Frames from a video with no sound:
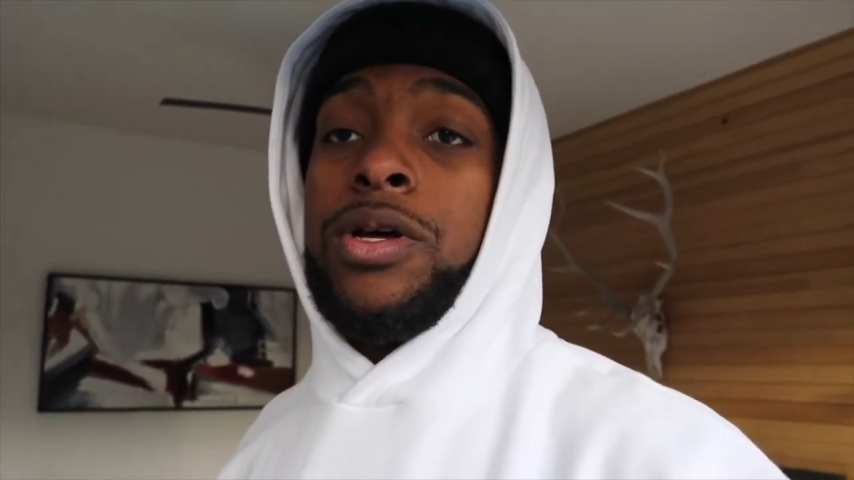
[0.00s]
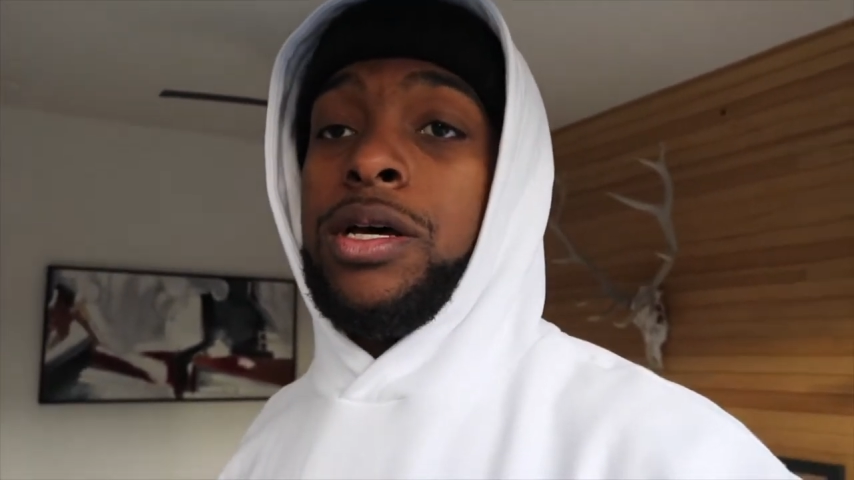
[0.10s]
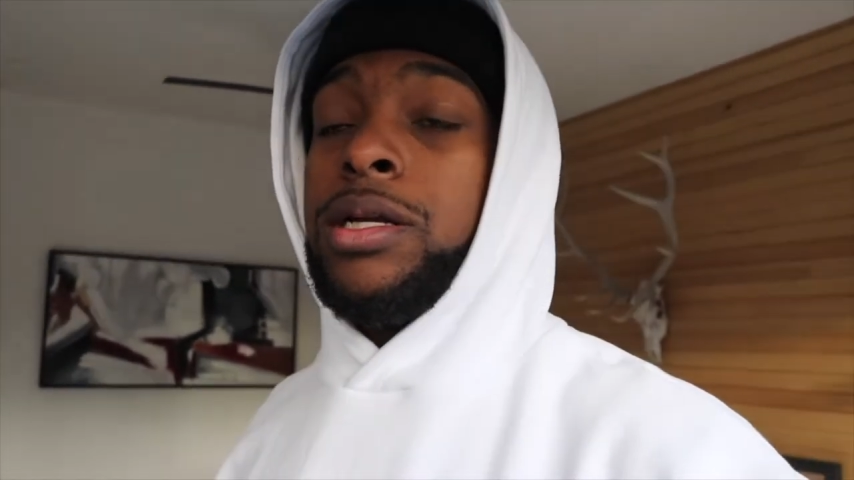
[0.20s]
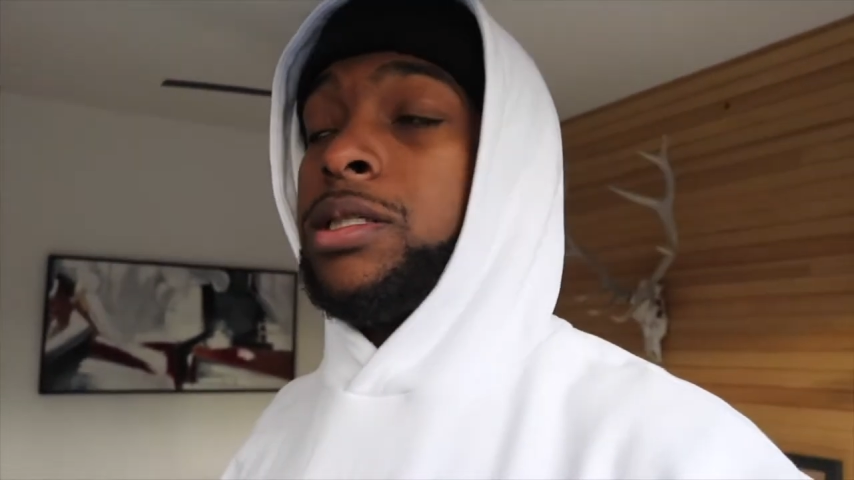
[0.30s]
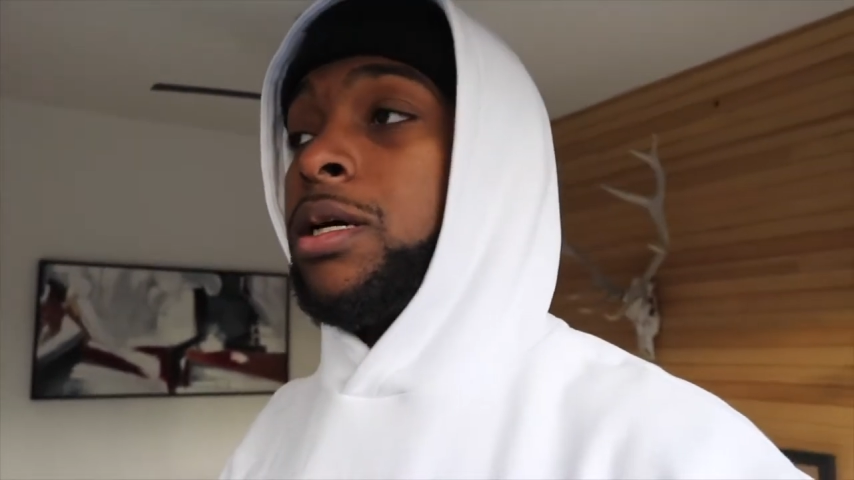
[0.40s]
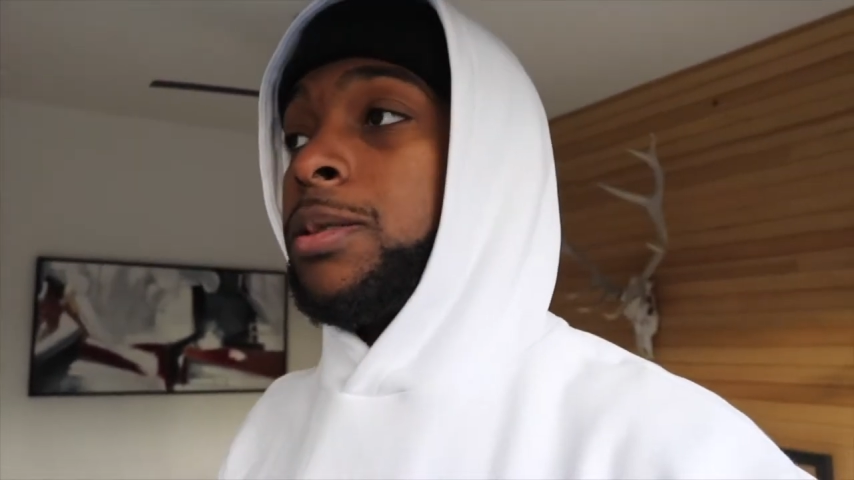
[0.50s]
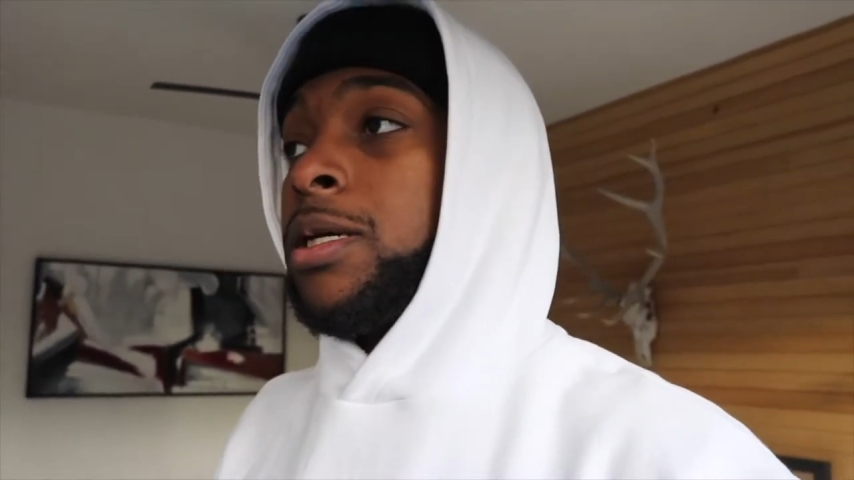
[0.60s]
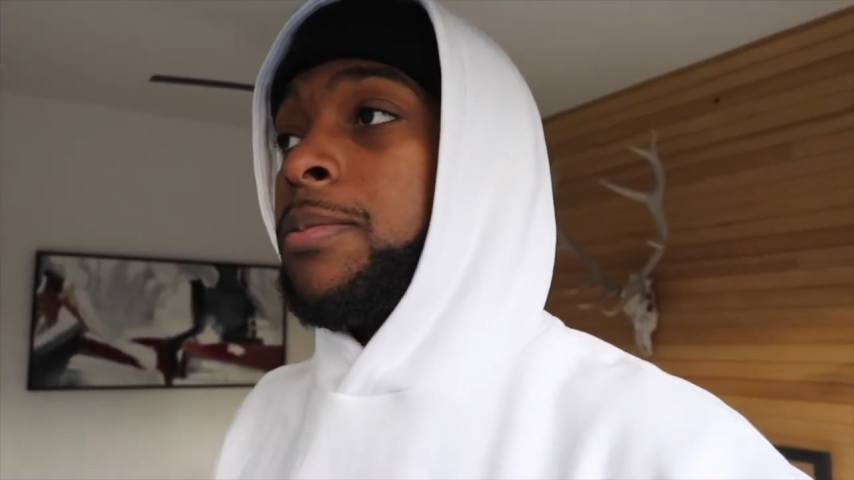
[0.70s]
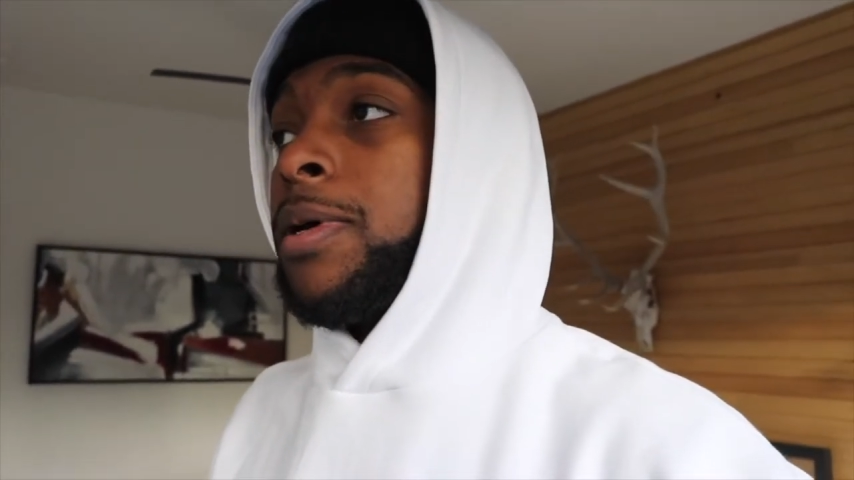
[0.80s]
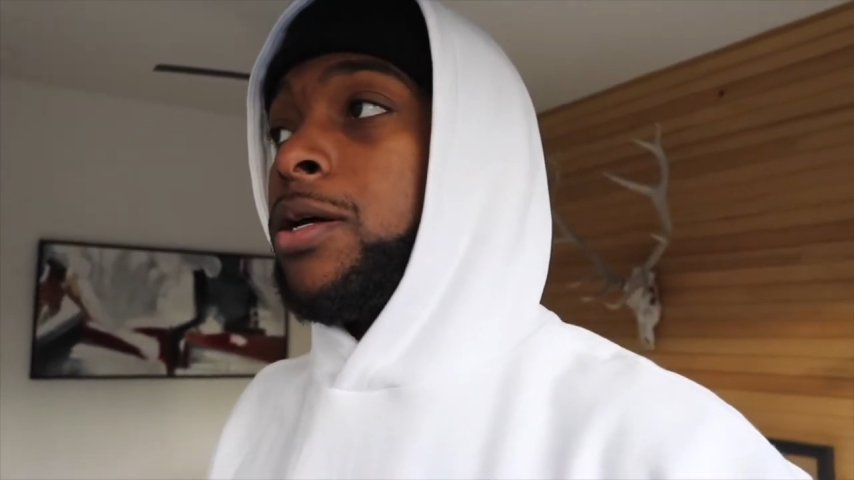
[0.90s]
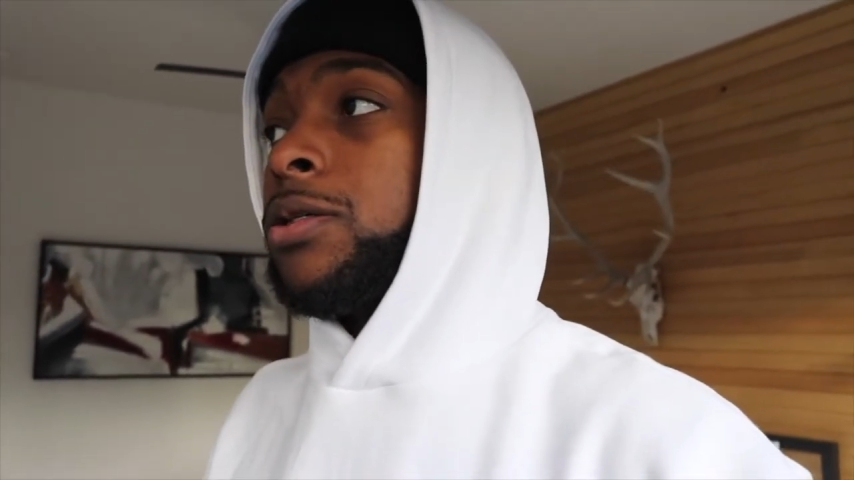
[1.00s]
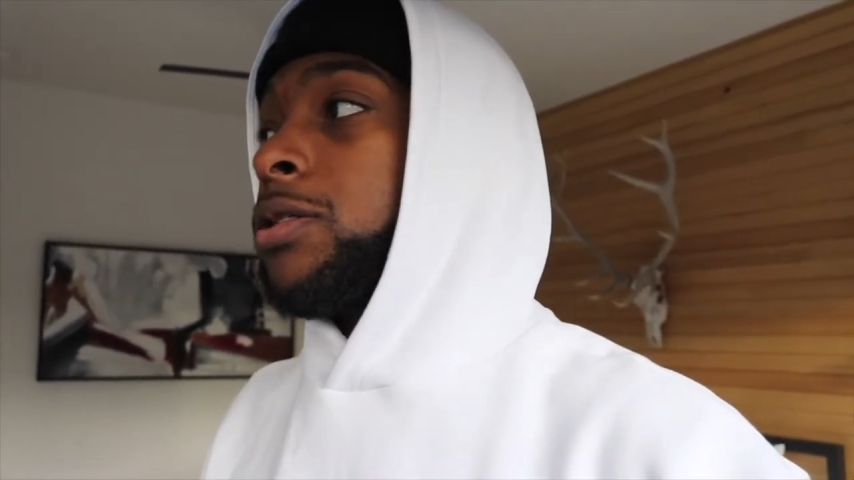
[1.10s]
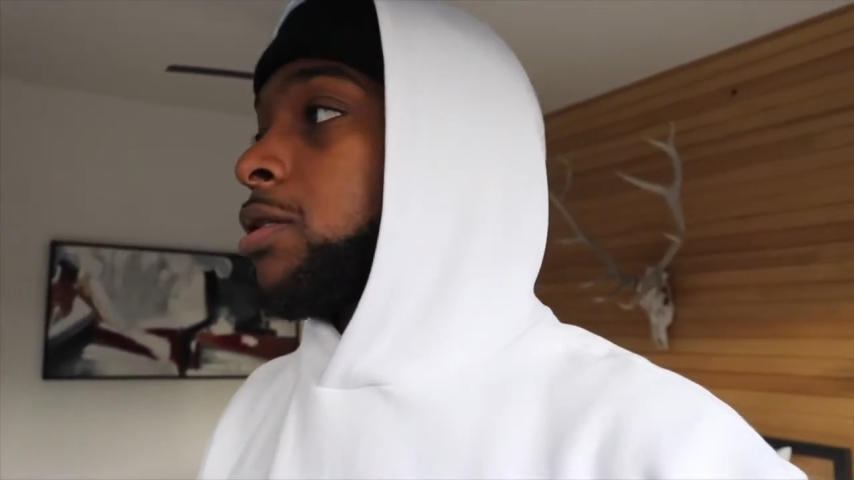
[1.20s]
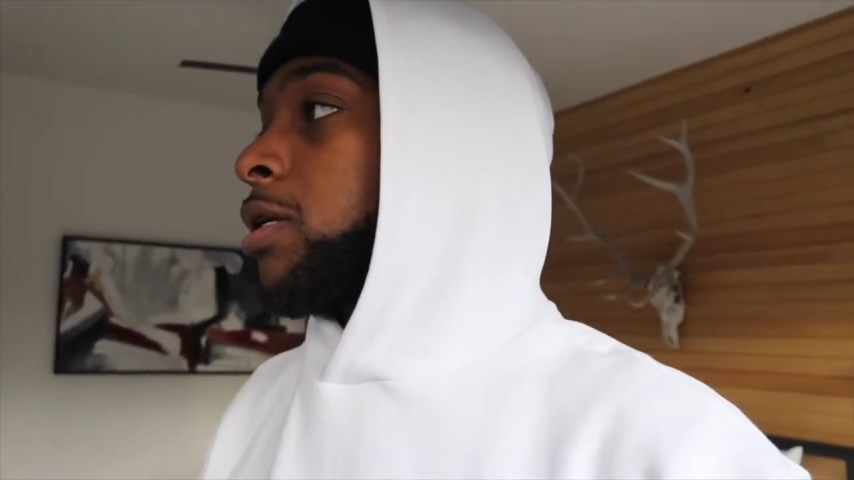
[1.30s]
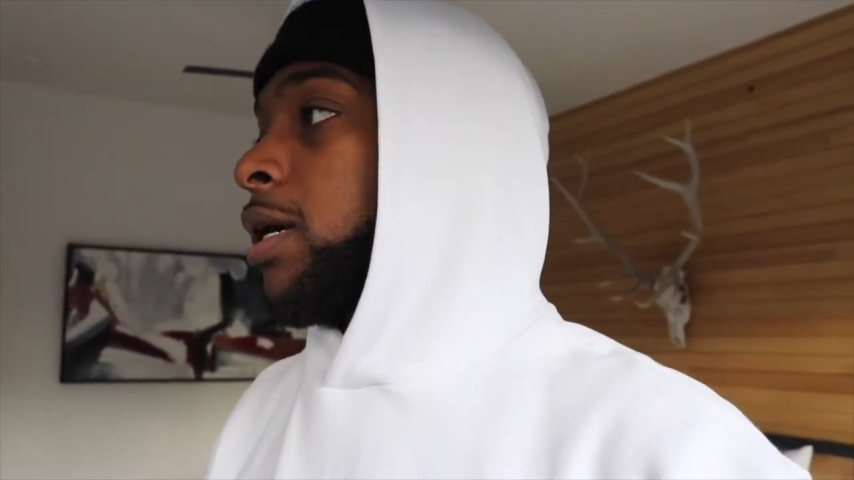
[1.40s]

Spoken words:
cooking us up something else.